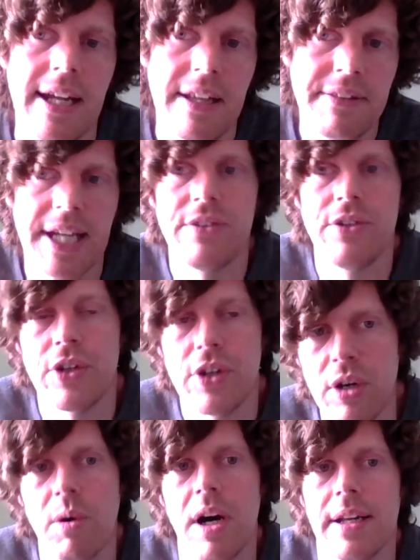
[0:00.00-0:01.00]
And then you can
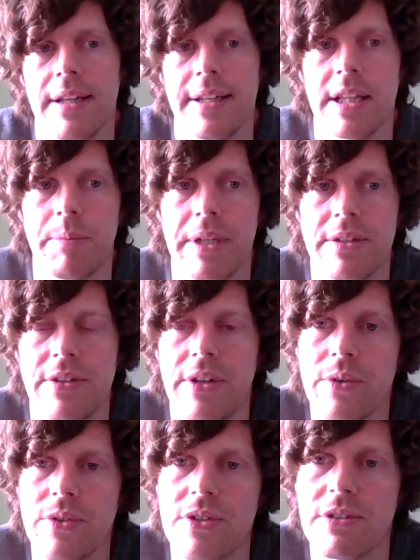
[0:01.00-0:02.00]
go on a little bit to
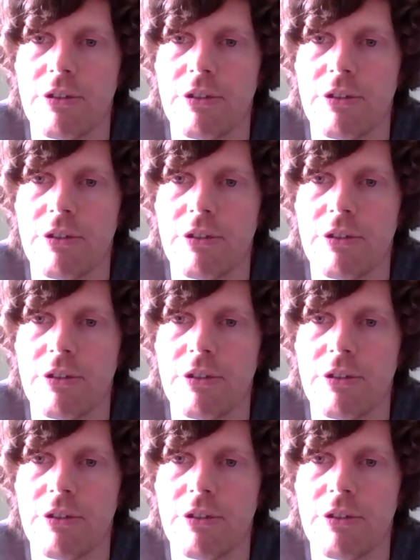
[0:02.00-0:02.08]
those